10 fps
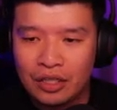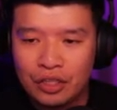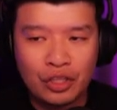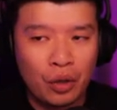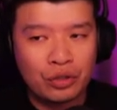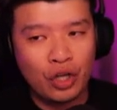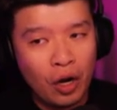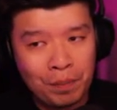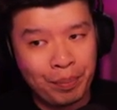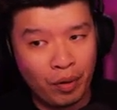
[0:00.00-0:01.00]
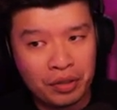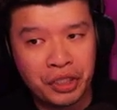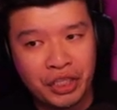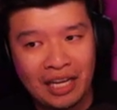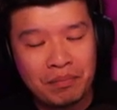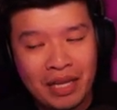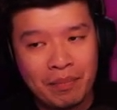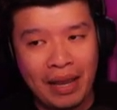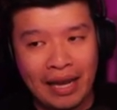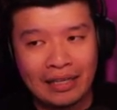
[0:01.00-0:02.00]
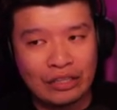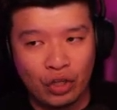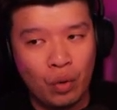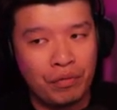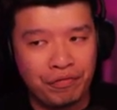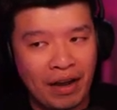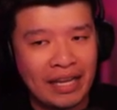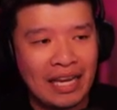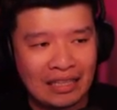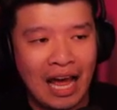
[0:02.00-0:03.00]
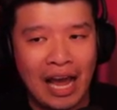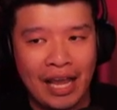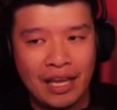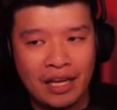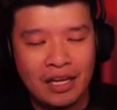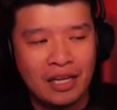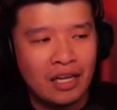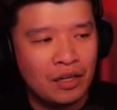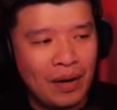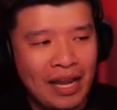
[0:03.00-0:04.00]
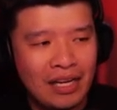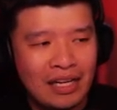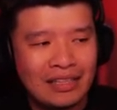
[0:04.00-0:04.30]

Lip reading: So don't bullshit me, man. Like, don't fucking lie, right?